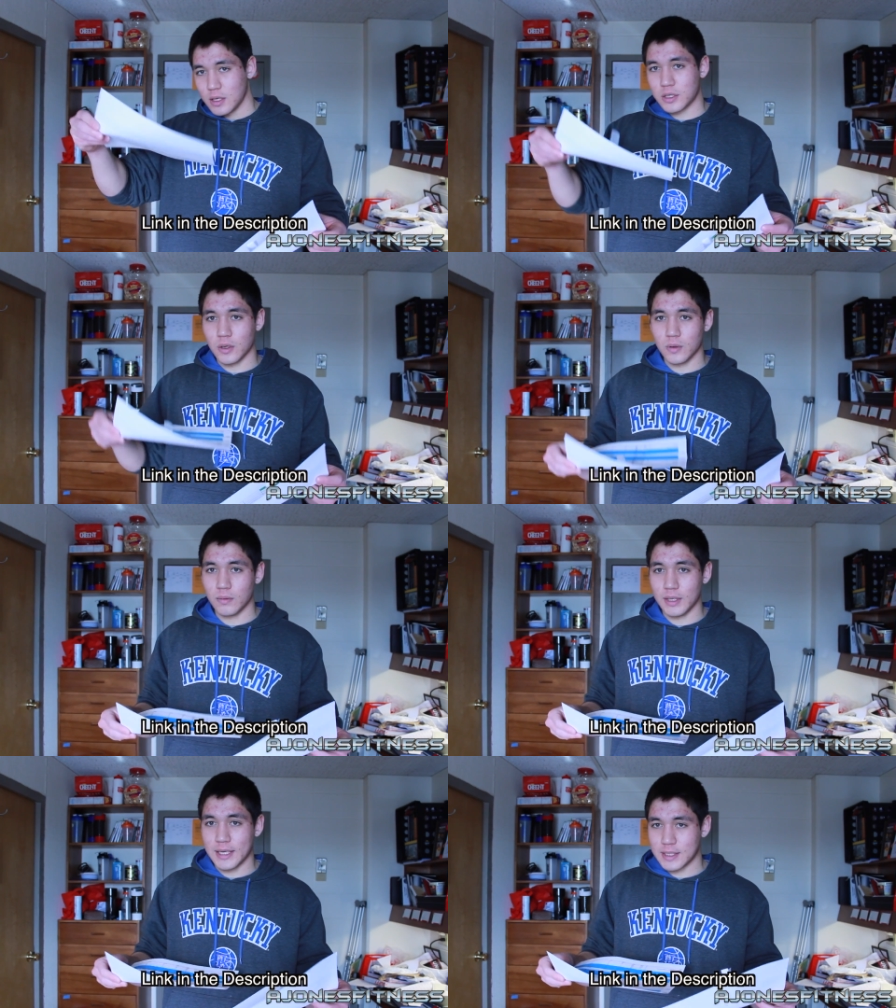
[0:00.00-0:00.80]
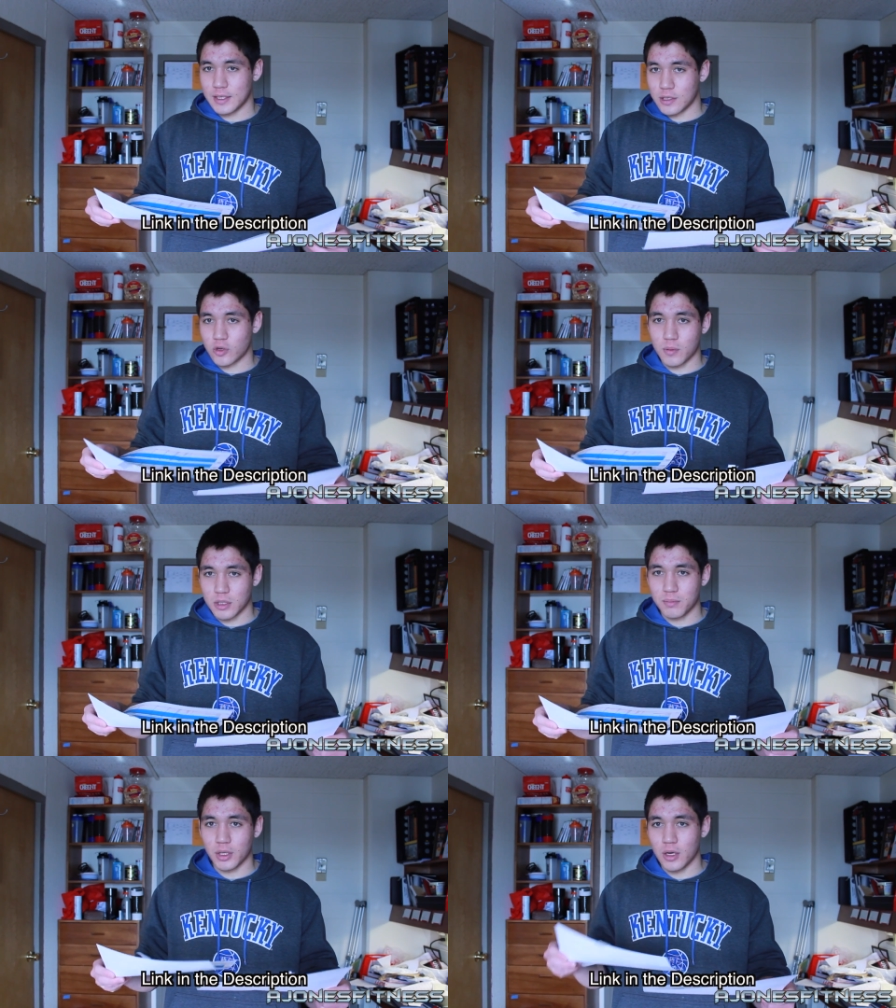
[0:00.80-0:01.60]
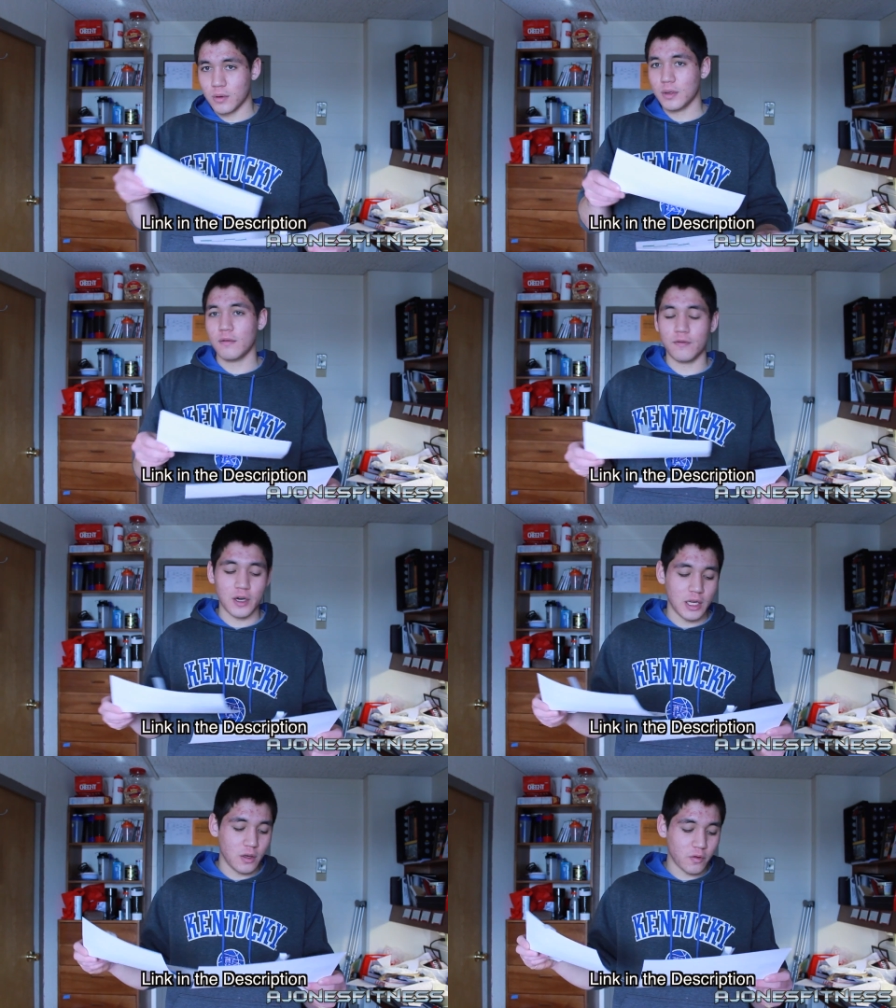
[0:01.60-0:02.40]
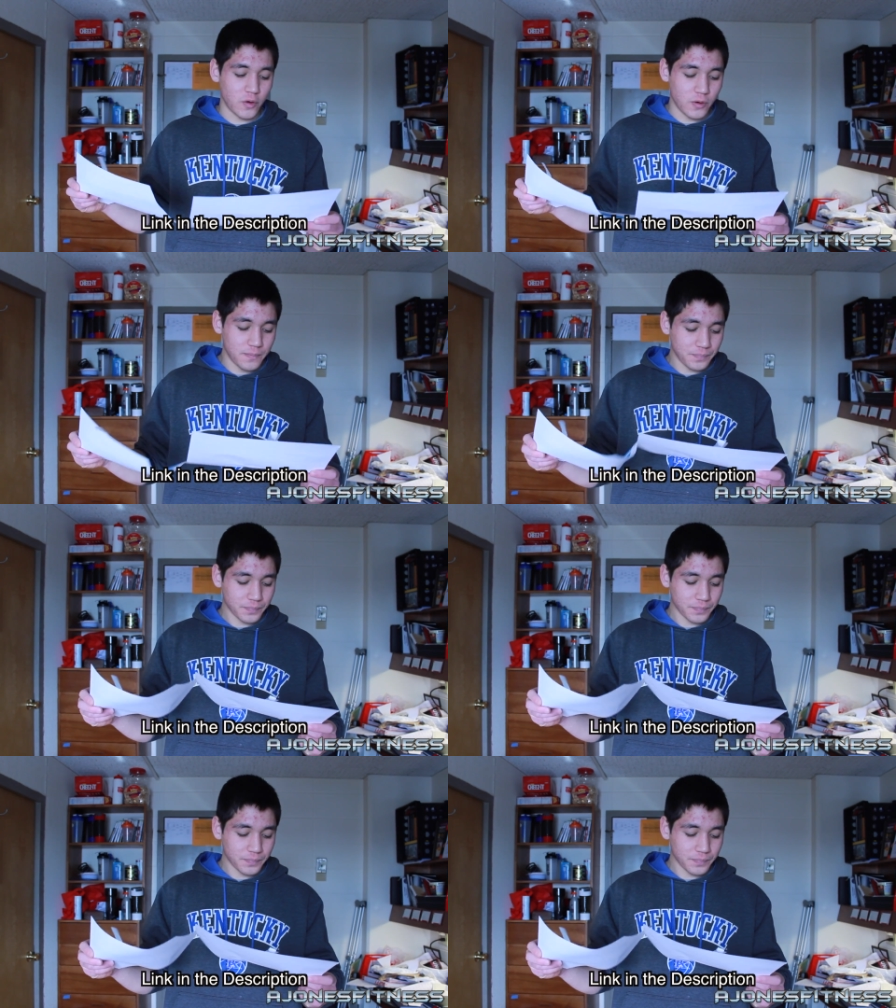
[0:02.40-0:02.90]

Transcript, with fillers: So links in the description below, very useful.